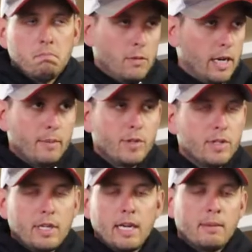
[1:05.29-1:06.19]
99% of
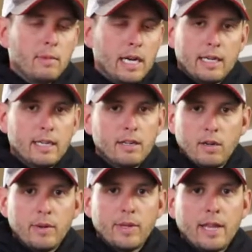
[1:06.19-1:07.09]
the time, I can
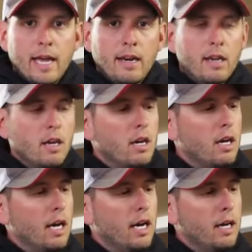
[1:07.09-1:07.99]
agree with that.
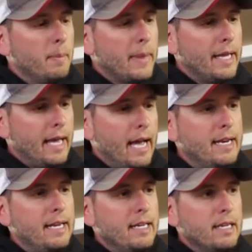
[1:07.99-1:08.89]
And the
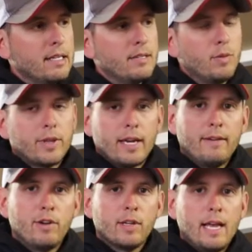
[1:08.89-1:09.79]
idea is, with the
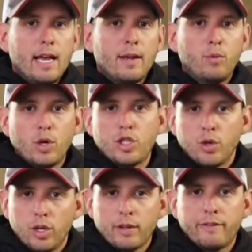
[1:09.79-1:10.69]
heavier line, once
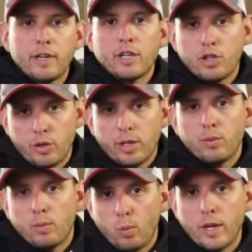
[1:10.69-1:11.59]
you hook a fish, you
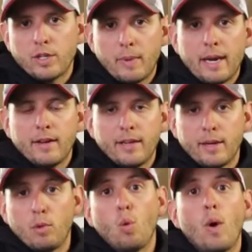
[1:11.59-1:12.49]
can winch them out of there,
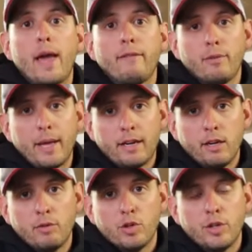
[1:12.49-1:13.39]
get them away from that
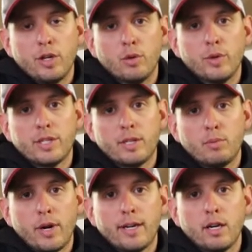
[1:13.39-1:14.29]
cover so you don't risk a
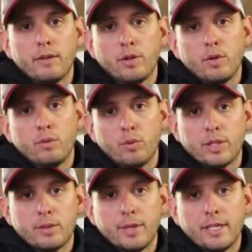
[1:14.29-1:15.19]
break off, don't
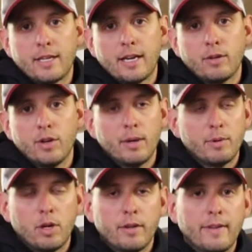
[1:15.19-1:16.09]
risk them getting tangled
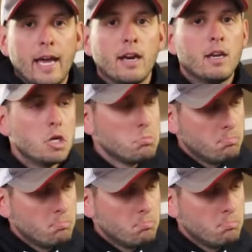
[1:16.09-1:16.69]
up and all of that.